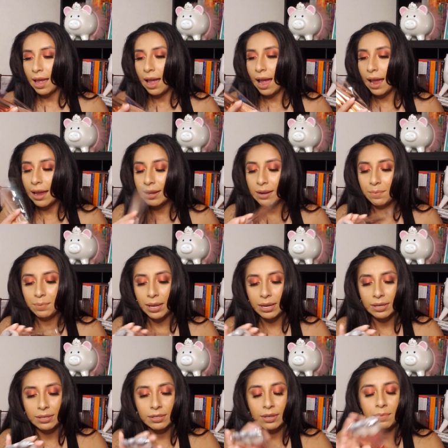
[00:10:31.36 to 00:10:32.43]
I end up
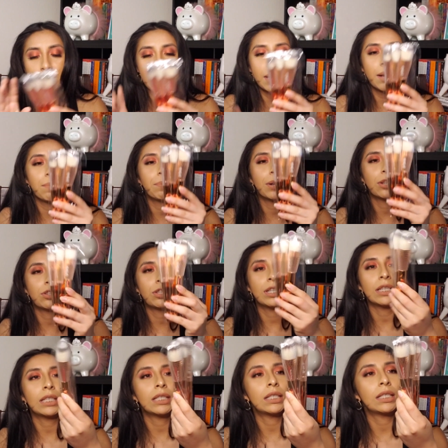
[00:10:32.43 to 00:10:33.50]
getting some makeup
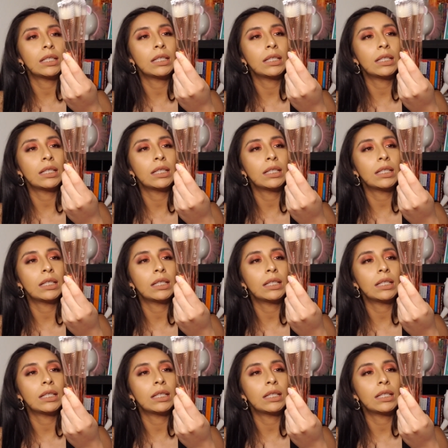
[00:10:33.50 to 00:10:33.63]
brushes.